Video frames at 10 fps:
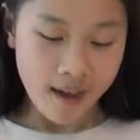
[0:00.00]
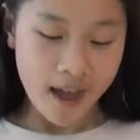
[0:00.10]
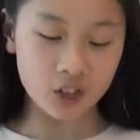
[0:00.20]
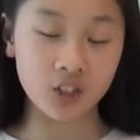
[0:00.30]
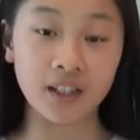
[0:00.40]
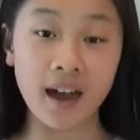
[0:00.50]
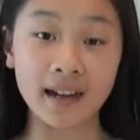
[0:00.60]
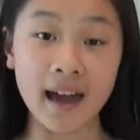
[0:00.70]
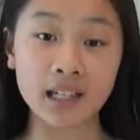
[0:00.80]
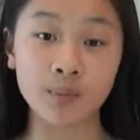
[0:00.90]
And you could add
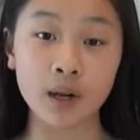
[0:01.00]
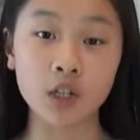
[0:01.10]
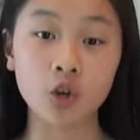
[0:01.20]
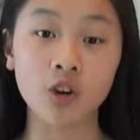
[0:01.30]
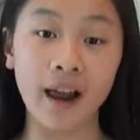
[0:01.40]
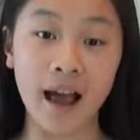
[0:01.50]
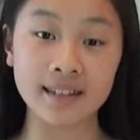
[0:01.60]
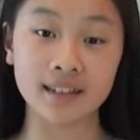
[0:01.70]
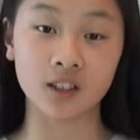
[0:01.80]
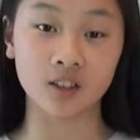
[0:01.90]
as much or as
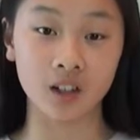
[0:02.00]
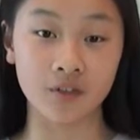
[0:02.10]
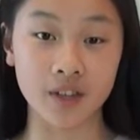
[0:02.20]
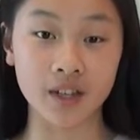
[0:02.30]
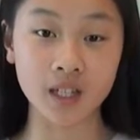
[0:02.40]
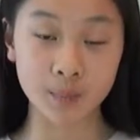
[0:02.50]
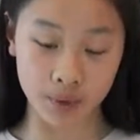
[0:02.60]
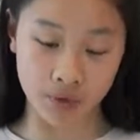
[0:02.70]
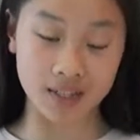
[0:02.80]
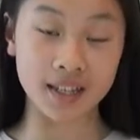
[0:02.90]
little of this,
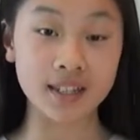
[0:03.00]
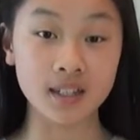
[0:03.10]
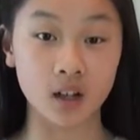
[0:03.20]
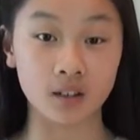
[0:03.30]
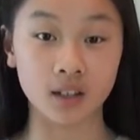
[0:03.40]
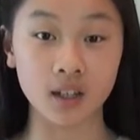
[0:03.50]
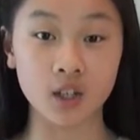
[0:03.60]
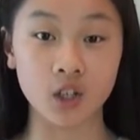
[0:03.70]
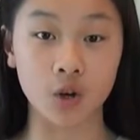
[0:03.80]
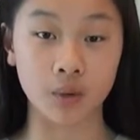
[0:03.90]
but this is salty.
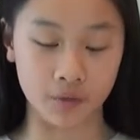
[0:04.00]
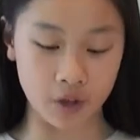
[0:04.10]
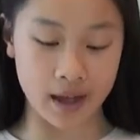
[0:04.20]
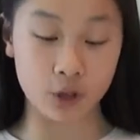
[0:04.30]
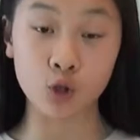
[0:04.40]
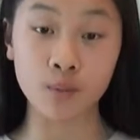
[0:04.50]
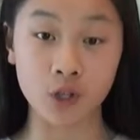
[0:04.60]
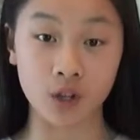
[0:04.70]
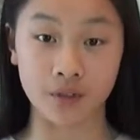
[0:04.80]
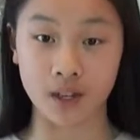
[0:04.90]
So if you add too
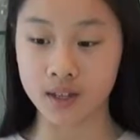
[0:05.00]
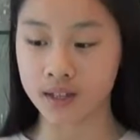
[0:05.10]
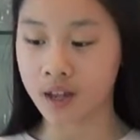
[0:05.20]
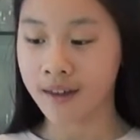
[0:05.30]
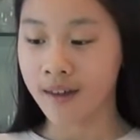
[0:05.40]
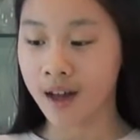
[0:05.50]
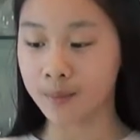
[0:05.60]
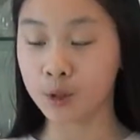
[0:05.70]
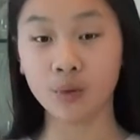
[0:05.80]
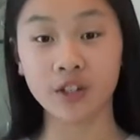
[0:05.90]
much of this,
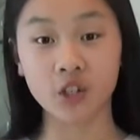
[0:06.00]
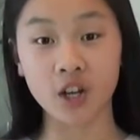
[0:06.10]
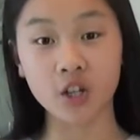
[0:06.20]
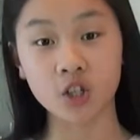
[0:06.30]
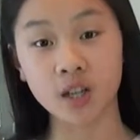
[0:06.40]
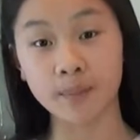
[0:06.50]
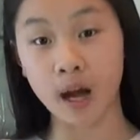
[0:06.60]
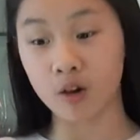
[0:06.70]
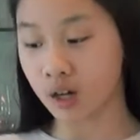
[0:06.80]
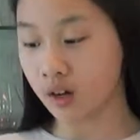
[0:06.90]
you want to change the
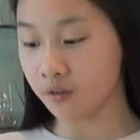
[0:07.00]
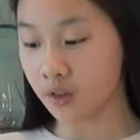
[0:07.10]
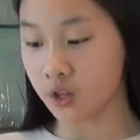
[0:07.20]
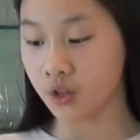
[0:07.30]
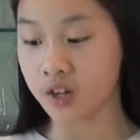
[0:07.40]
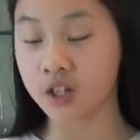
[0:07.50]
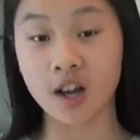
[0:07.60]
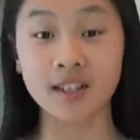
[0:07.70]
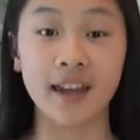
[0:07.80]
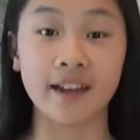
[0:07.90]
amount of the soy
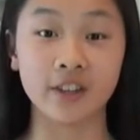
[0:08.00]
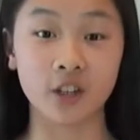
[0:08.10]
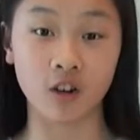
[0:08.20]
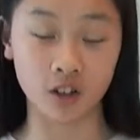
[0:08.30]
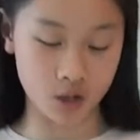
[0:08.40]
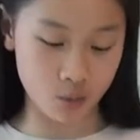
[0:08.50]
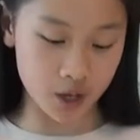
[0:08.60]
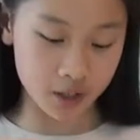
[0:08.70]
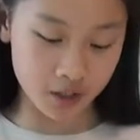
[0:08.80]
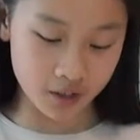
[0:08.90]
sauce and the garlic
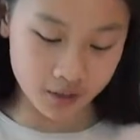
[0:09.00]
water.